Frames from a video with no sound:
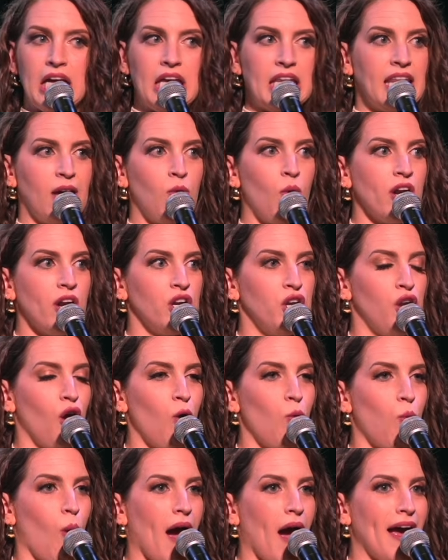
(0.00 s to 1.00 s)
They want to know
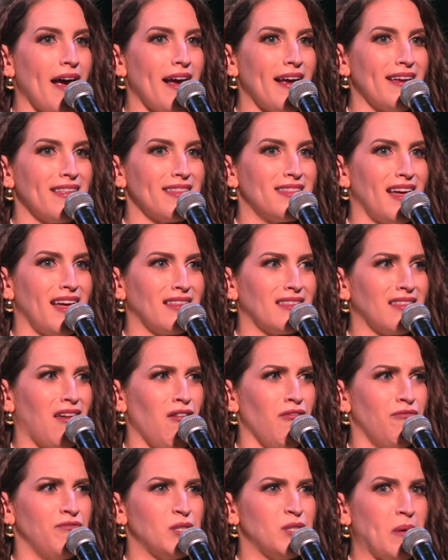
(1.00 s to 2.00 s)
why they
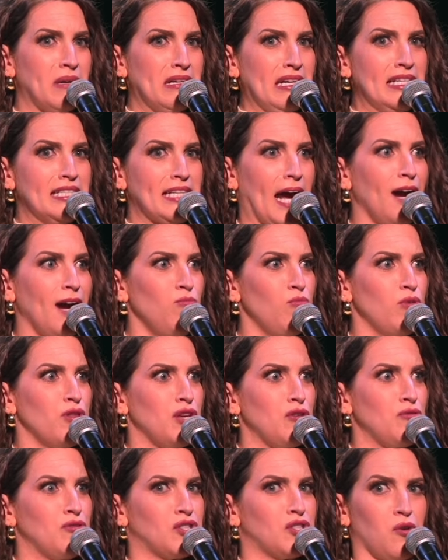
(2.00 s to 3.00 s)
love spending time with
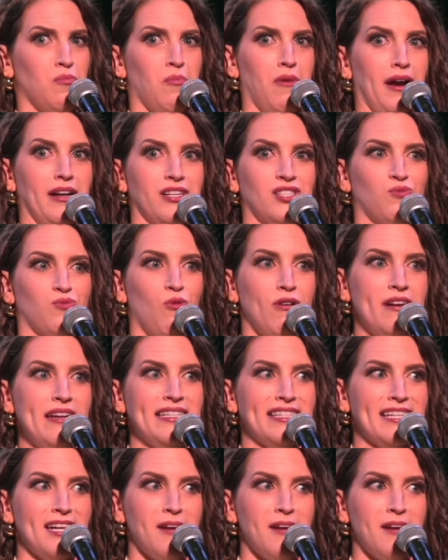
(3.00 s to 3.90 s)
you so much. What is